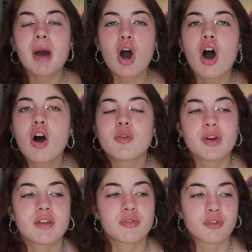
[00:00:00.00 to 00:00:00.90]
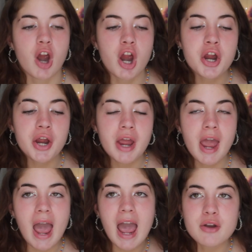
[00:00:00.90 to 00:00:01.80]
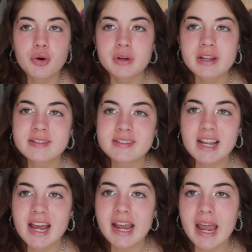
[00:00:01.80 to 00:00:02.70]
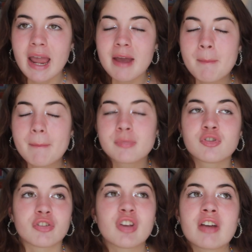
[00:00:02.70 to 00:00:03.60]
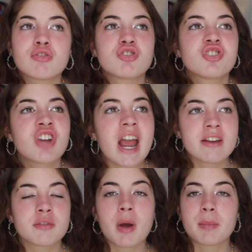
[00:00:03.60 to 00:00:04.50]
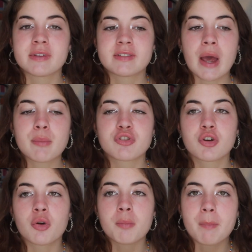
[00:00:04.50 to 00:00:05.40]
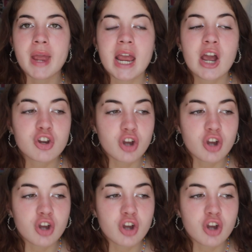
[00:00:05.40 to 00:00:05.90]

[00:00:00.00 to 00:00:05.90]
about halfway through and honestly it just has changed my perception on being a